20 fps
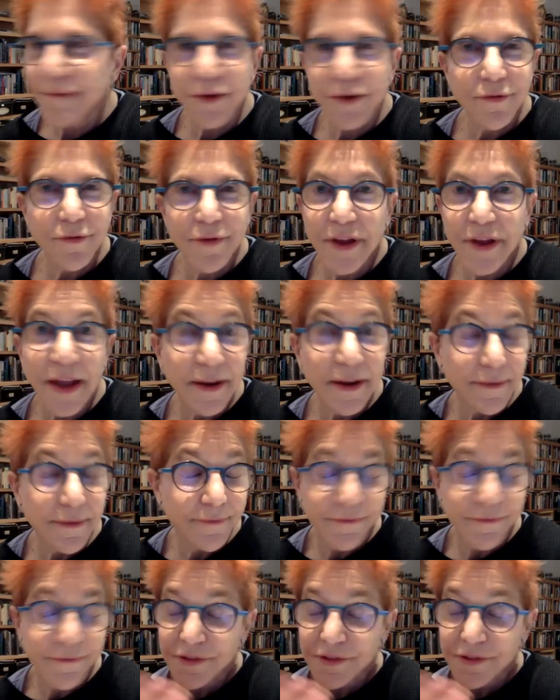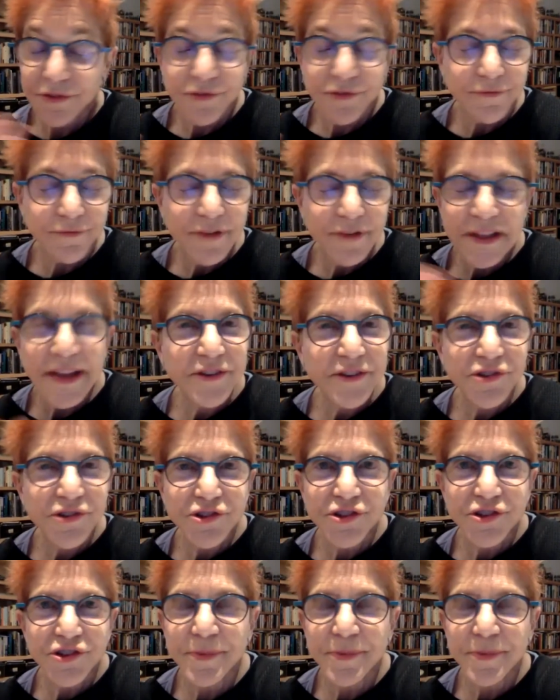created such
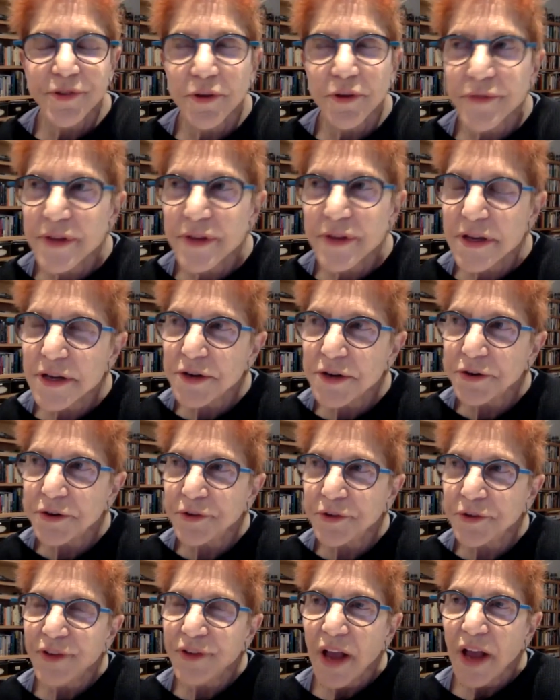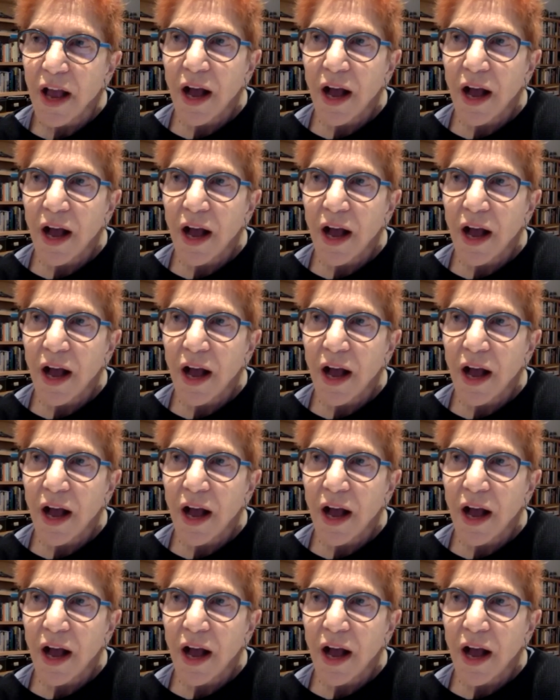relationships over the years.